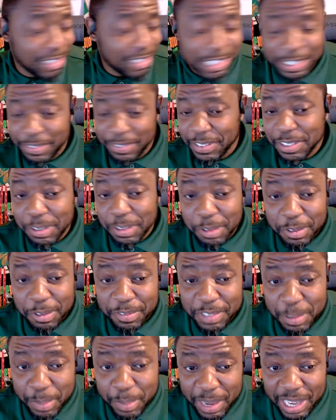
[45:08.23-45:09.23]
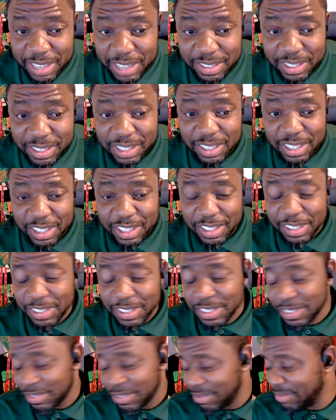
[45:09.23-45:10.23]
If it's going for the past 10
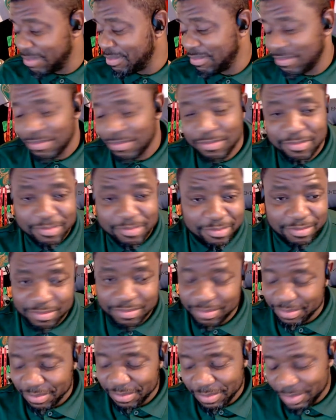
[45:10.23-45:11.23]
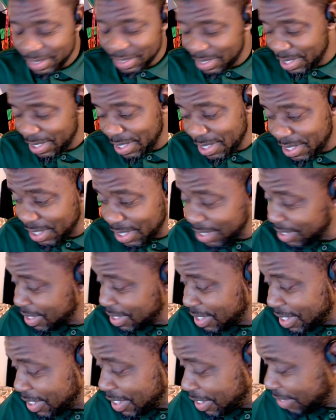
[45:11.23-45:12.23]
years, TC's
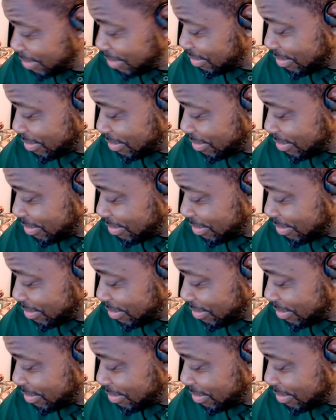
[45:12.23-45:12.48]
in there.